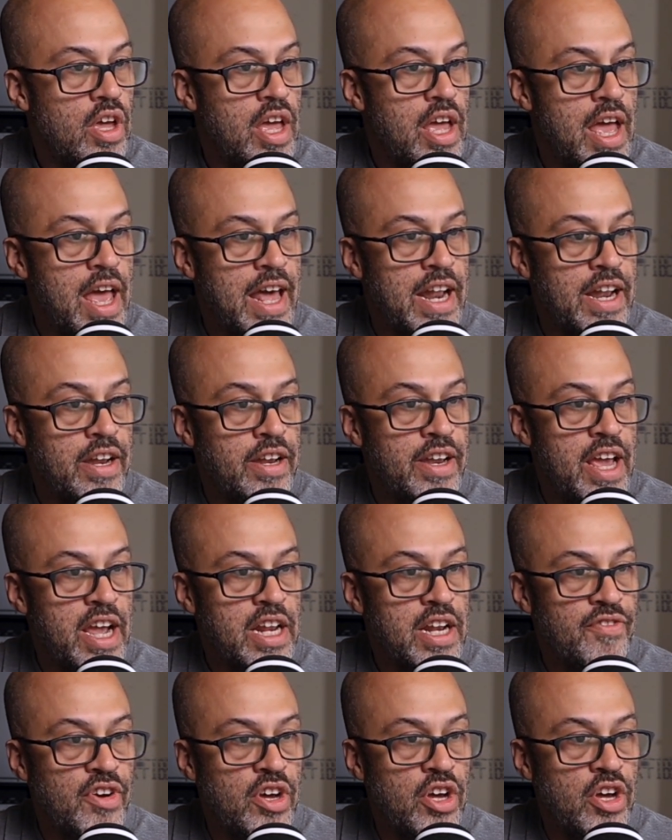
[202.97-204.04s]
At a
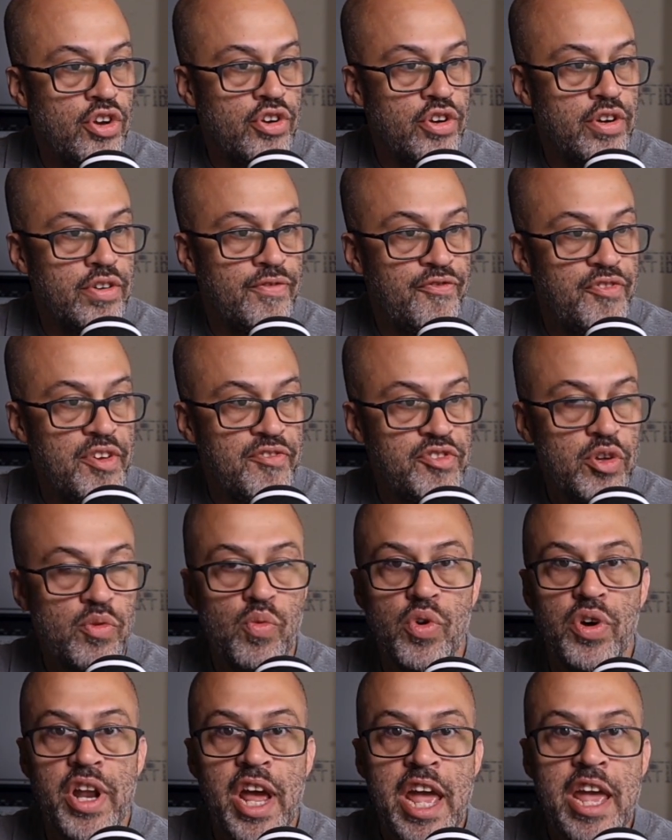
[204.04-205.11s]
negative one hundred
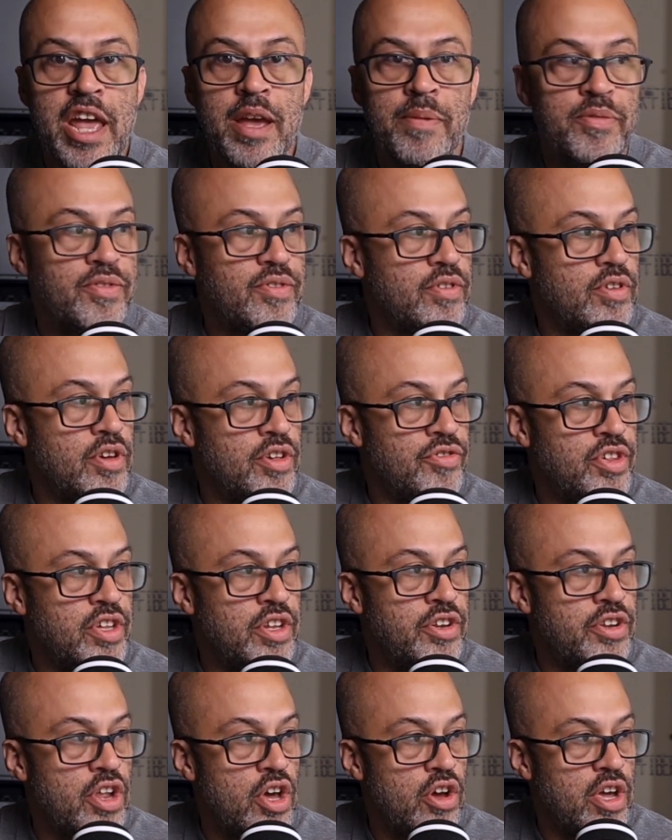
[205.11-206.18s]
fifty-one amps, it's
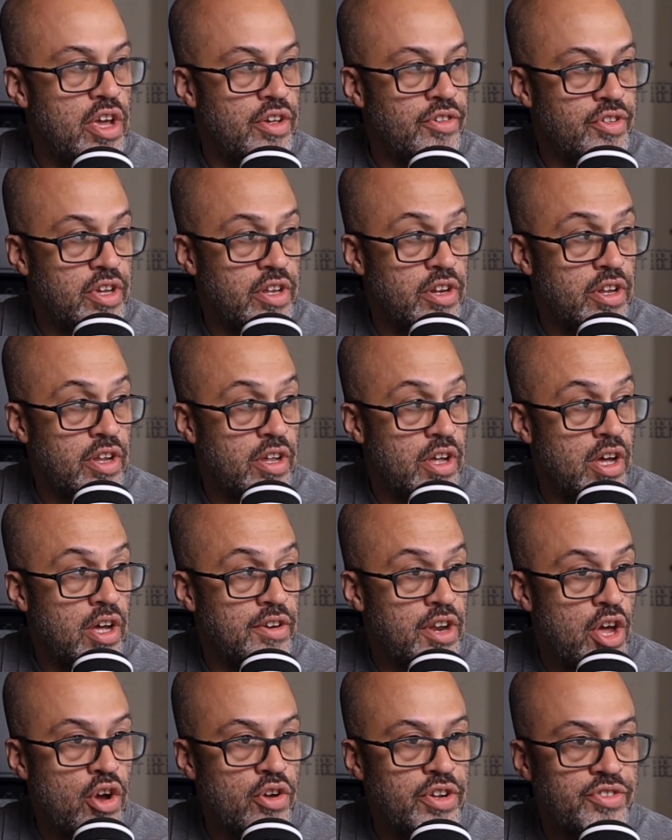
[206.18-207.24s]
in no, it's in a, a
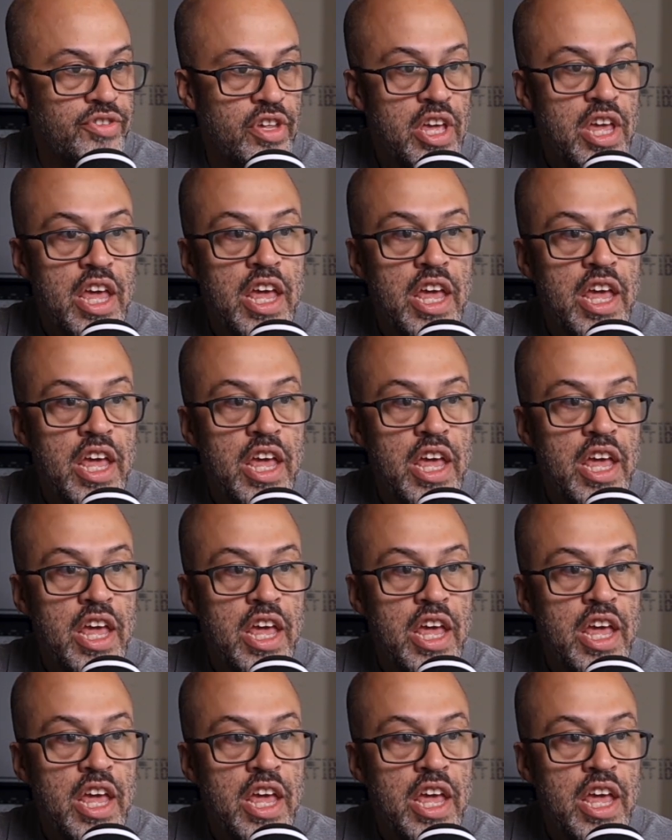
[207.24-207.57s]
notice.